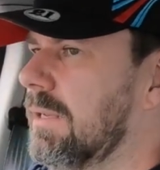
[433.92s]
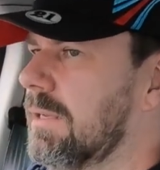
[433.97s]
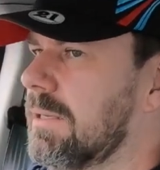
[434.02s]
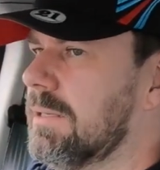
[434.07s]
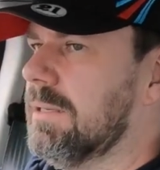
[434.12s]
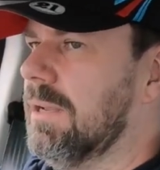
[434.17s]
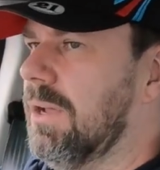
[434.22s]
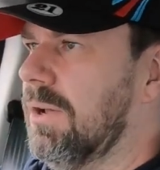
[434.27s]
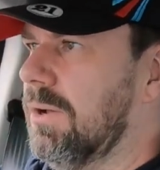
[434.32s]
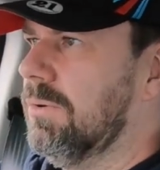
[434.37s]

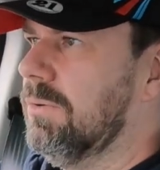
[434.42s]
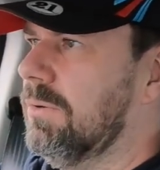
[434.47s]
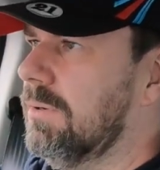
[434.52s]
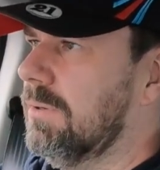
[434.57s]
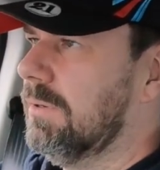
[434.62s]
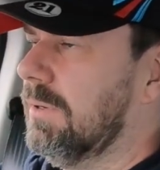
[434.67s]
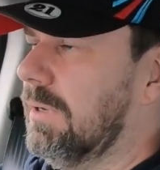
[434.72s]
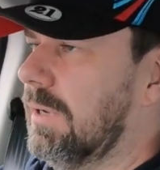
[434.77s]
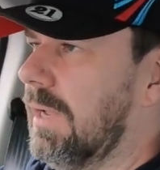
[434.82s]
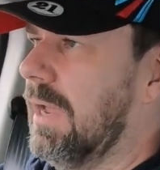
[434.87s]
So
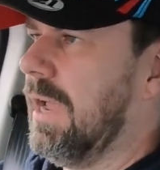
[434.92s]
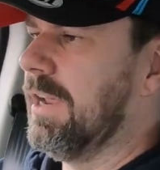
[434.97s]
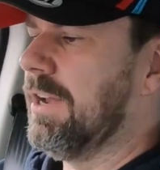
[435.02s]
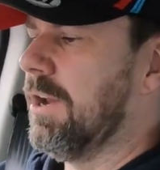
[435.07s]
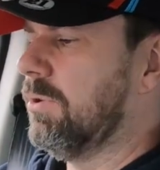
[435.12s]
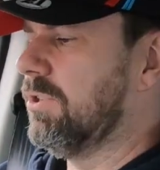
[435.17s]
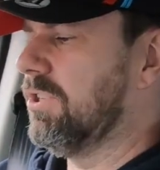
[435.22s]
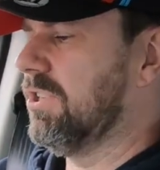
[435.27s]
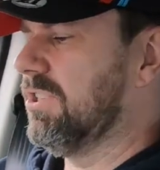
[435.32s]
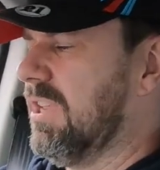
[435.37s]
I
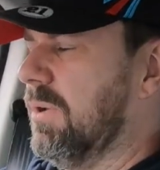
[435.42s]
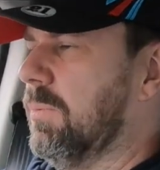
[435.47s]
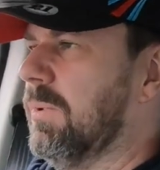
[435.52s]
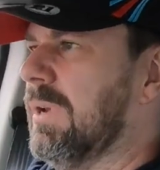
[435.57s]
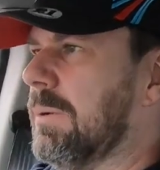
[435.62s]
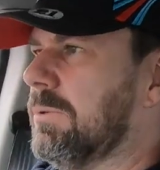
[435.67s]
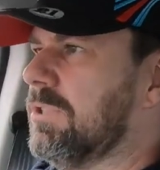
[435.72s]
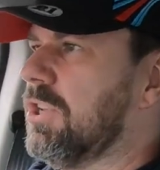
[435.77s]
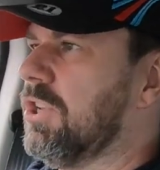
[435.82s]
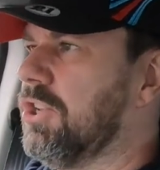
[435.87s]
noticed it
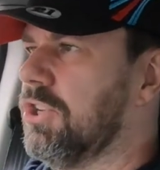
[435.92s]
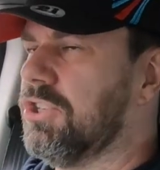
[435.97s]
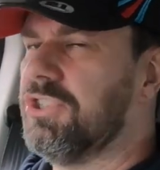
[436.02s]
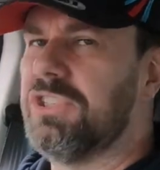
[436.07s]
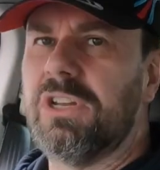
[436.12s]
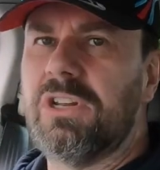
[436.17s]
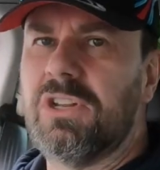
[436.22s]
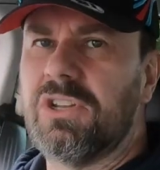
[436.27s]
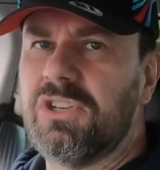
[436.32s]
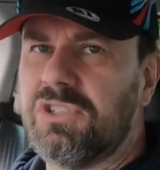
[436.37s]
when I was
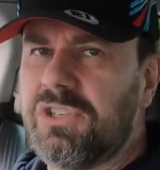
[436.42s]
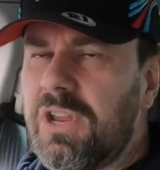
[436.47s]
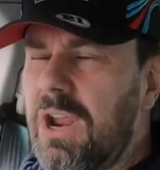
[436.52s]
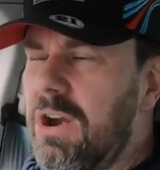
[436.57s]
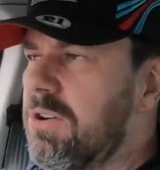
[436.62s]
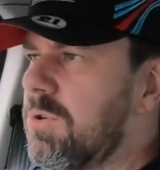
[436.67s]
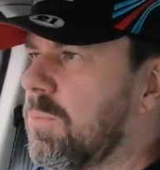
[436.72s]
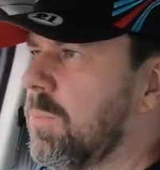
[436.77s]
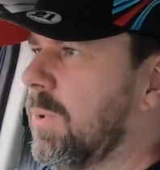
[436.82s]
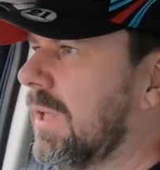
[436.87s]
adjusting the
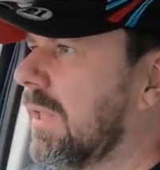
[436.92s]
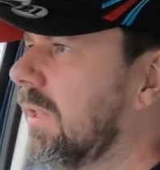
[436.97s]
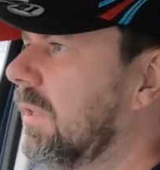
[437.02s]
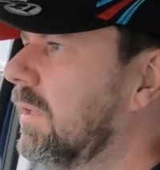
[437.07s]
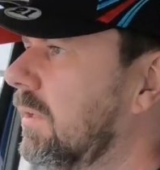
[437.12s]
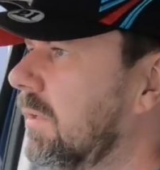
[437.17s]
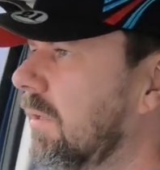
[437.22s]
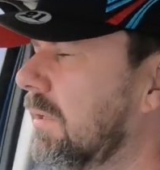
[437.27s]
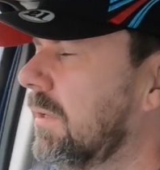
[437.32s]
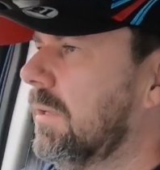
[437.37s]
steering wheel,
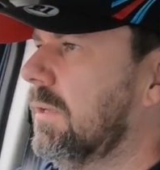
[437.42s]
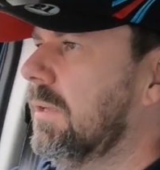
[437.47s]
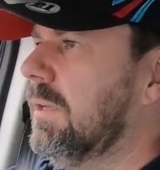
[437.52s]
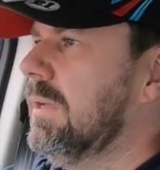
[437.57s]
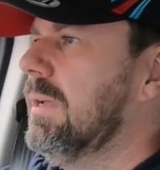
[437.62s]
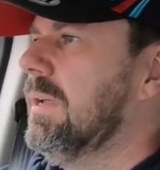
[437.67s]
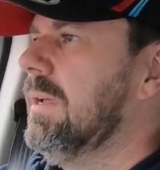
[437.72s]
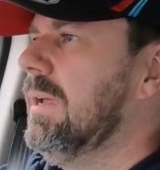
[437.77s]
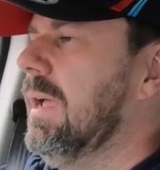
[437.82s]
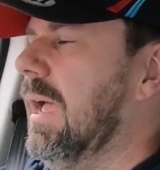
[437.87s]

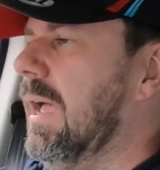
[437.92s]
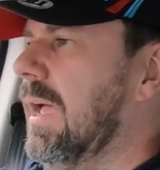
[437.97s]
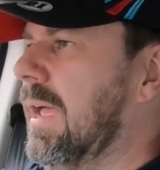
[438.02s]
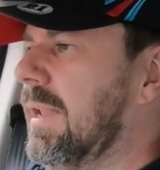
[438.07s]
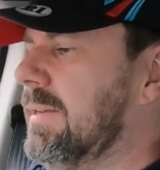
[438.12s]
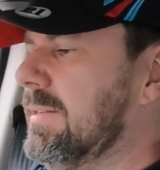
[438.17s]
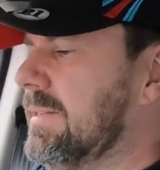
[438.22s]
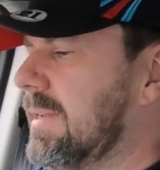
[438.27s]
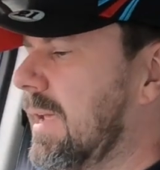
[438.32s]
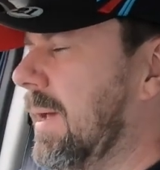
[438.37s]

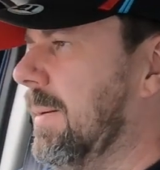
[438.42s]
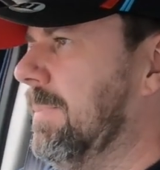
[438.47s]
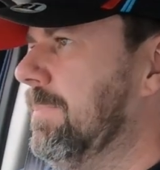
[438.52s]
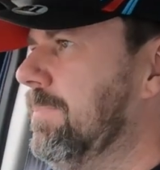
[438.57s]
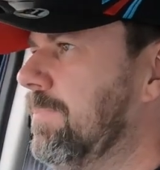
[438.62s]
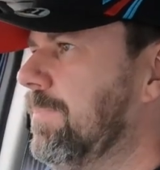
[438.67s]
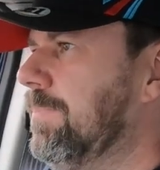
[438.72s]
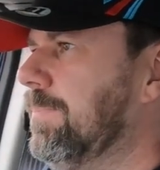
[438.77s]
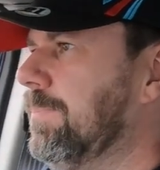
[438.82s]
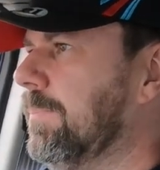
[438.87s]
and
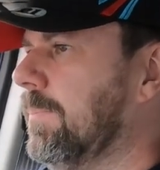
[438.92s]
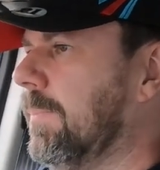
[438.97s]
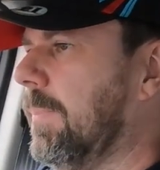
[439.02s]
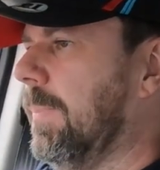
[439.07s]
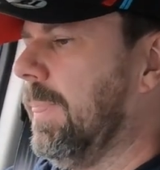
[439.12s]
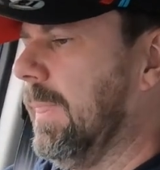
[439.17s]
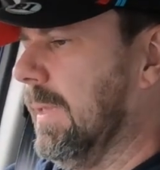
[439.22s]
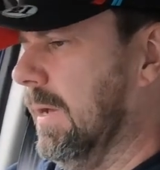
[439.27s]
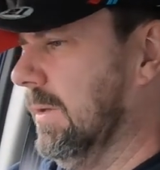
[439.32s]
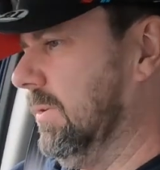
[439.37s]

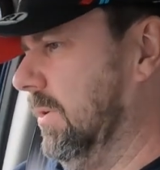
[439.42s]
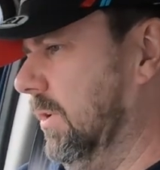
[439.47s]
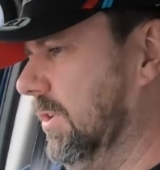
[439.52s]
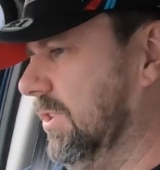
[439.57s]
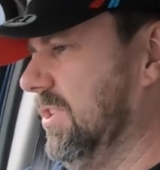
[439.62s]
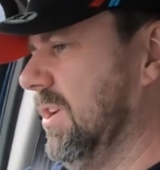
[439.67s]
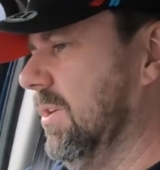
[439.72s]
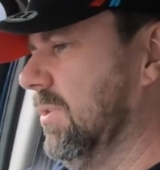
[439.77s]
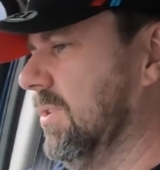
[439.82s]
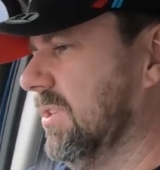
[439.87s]

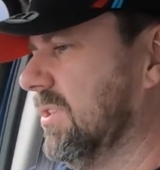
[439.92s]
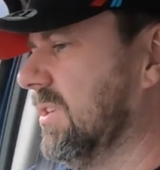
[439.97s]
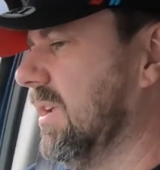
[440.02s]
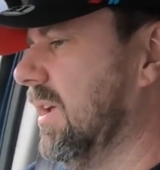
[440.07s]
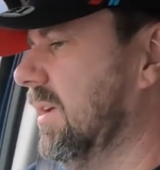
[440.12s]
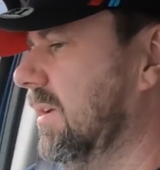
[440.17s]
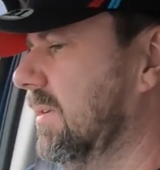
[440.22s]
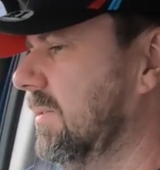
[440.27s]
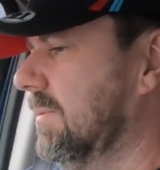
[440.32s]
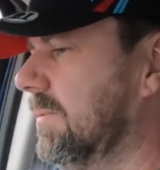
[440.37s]
also there's
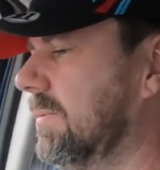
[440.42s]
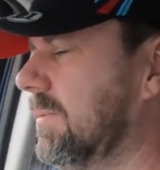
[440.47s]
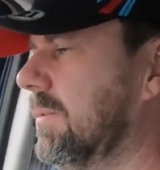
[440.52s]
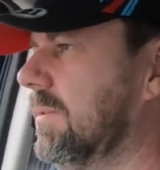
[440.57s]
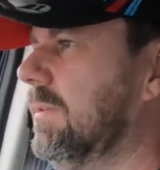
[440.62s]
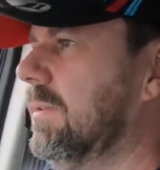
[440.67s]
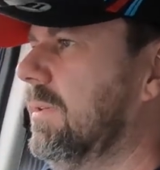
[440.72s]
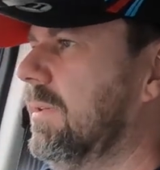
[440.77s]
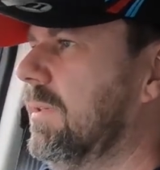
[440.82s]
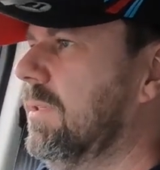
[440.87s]
a
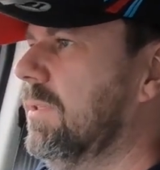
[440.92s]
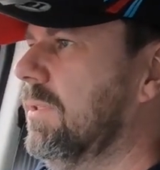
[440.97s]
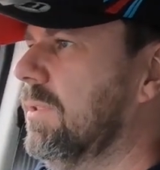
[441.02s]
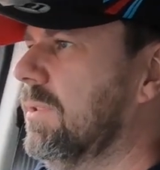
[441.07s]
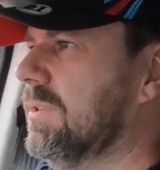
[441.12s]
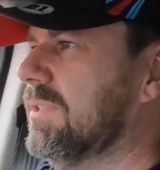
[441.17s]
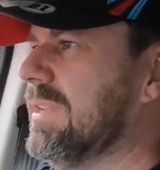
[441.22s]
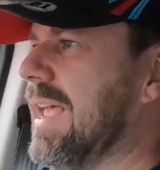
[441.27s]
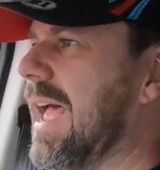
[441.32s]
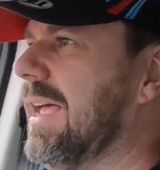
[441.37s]

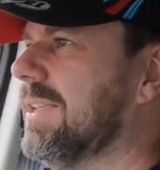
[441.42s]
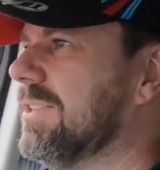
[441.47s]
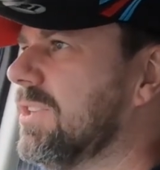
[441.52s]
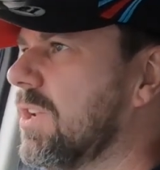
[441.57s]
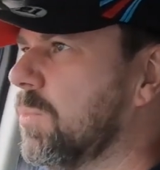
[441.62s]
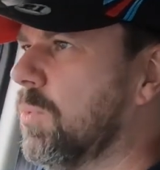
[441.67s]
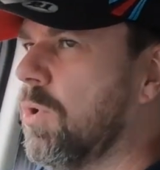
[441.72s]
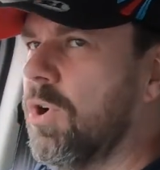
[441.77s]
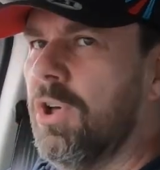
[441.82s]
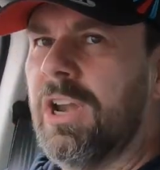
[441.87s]

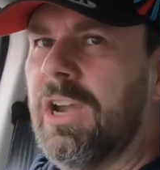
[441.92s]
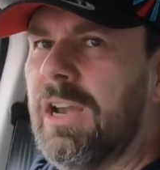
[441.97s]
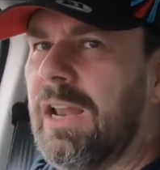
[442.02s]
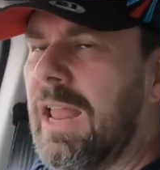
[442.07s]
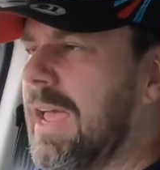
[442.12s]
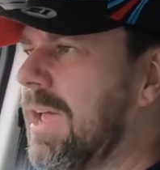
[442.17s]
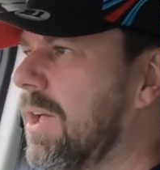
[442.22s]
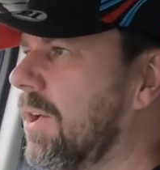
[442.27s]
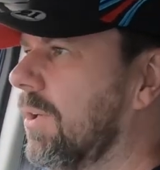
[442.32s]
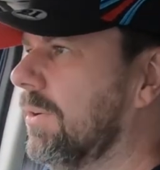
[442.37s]
hazard warning
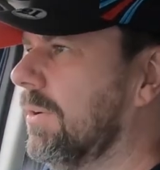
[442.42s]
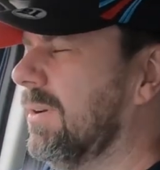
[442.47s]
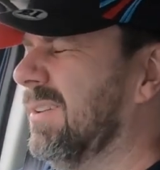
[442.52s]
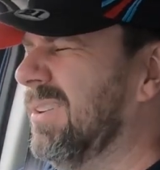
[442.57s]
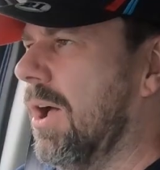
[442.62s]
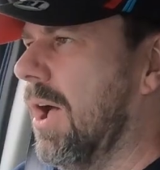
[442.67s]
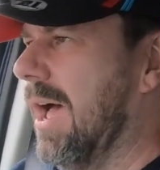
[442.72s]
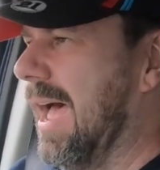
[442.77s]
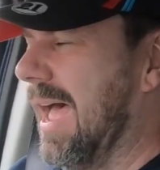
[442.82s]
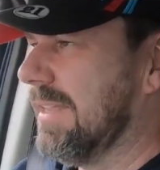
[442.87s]
light on,
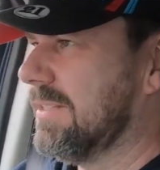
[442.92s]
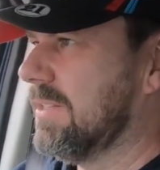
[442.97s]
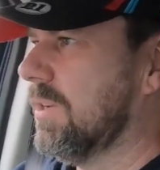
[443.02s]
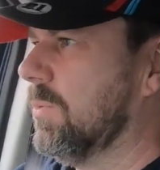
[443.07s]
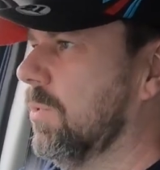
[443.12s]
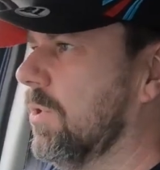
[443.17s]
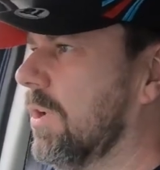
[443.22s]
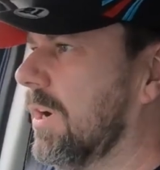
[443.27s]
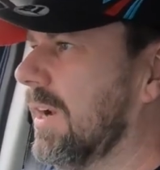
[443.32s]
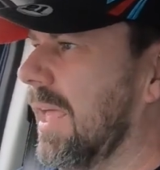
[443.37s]
not a hazard
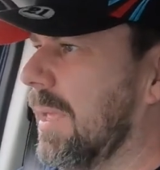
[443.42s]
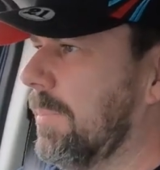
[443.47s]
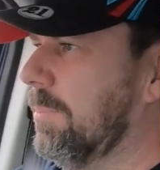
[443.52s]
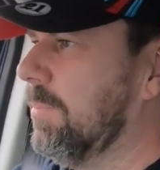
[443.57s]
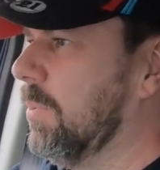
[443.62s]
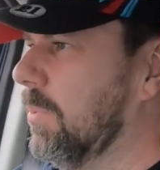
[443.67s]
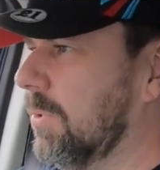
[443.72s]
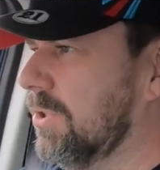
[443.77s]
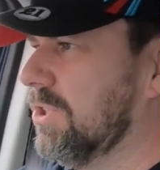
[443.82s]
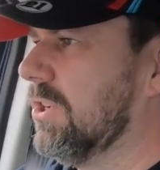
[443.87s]
warning light,
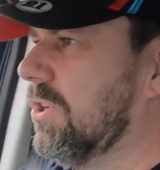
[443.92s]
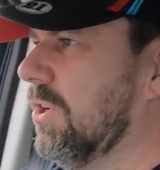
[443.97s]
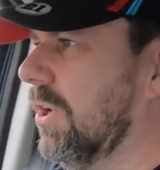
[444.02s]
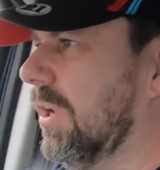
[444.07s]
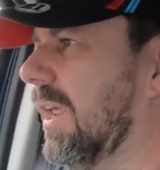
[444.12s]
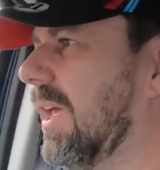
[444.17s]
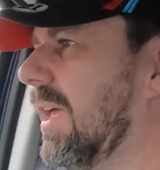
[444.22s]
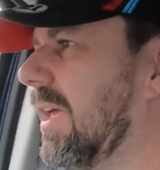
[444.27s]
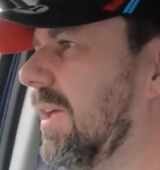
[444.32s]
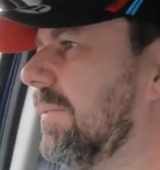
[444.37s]
but what you
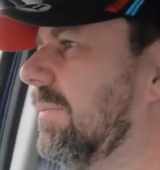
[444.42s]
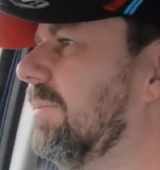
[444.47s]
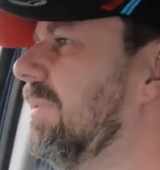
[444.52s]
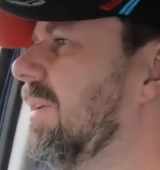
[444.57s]
call it, an